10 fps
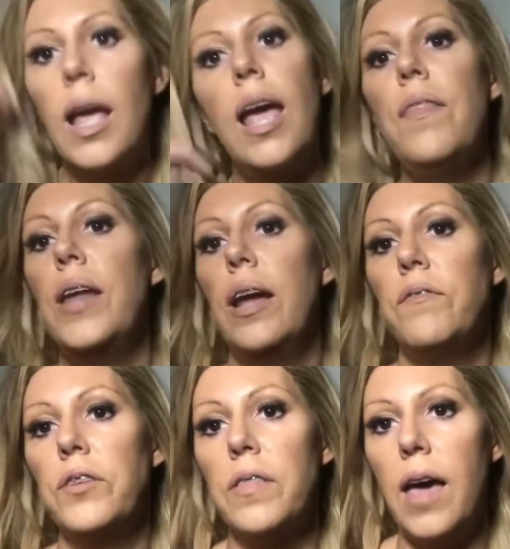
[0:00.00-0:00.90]
And then
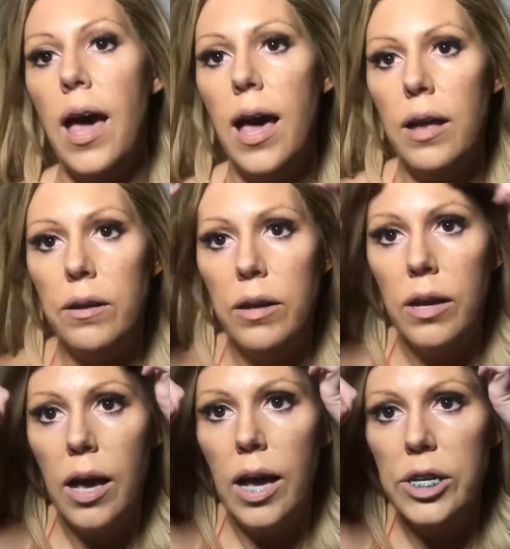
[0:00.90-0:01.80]
after that,
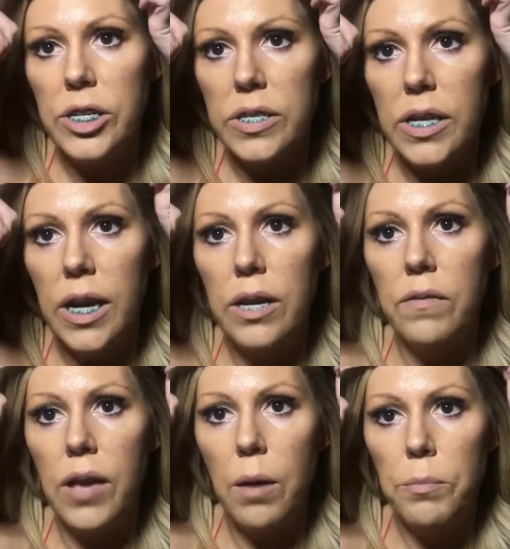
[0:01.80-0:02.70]
I just kind of kept